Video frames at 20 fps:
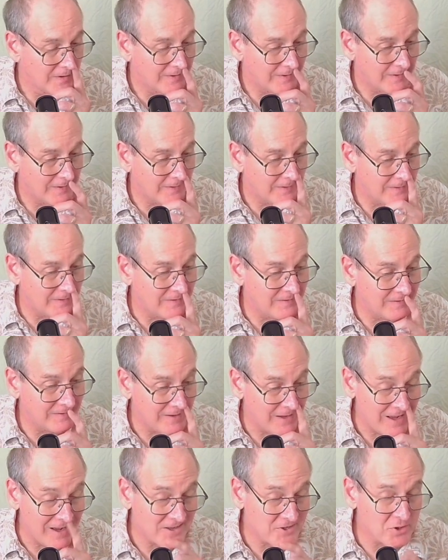
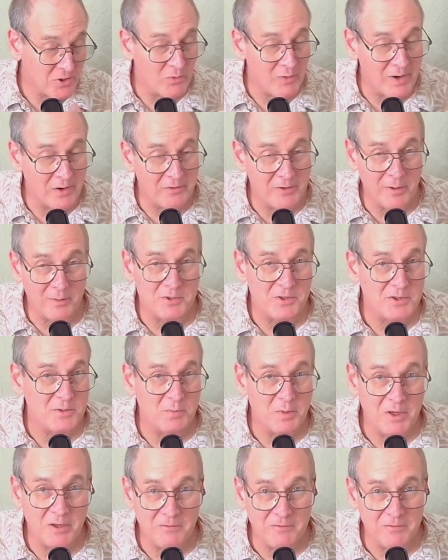actually wound up just
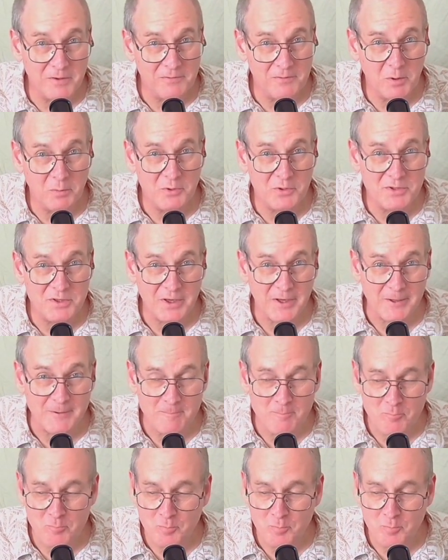being 50%.